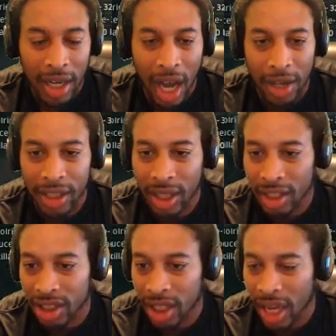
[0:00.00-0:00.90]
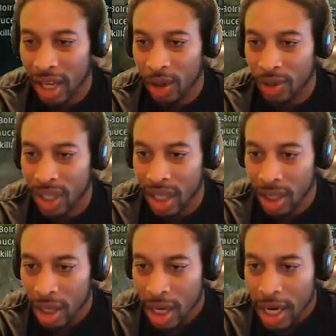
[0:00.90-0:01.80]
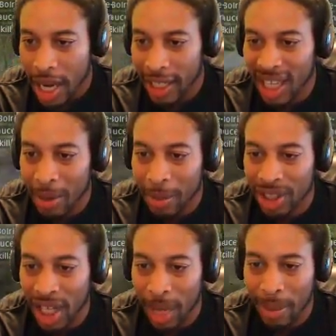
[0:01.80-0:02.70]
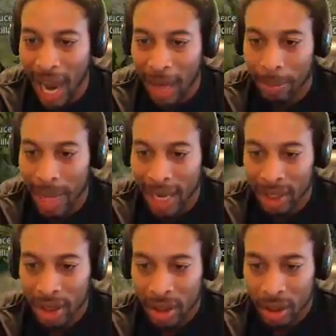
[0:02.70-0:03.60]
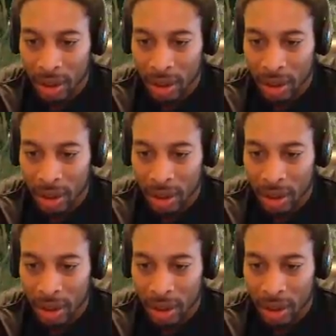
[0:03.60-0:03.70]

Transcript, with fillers: all this other shit I don't need. Now give me my shit back, bitch.